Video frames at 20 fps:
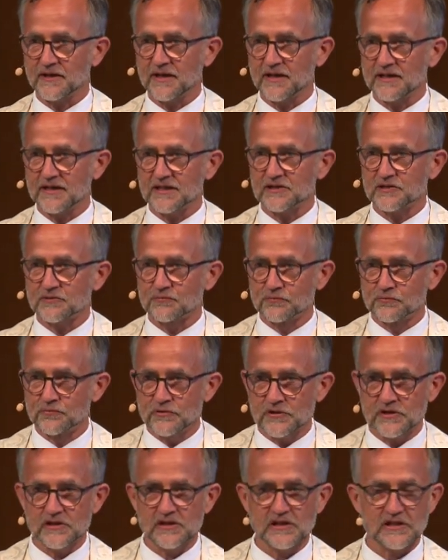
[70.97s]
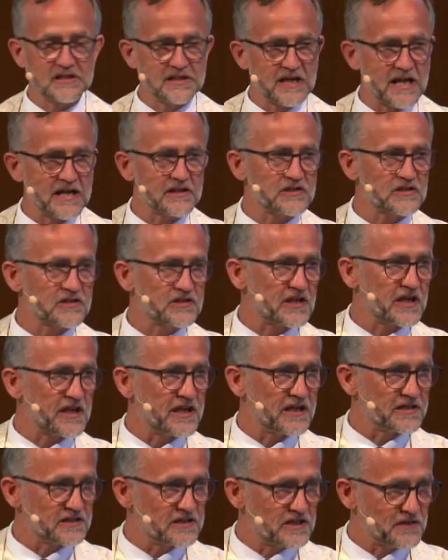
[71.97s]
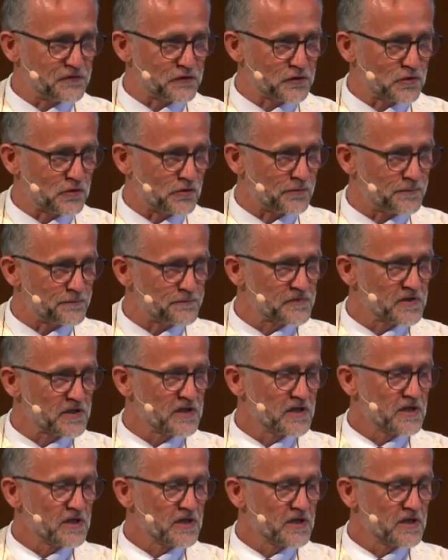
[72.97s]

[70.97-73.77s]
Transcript: Right? It's really dense and difficult.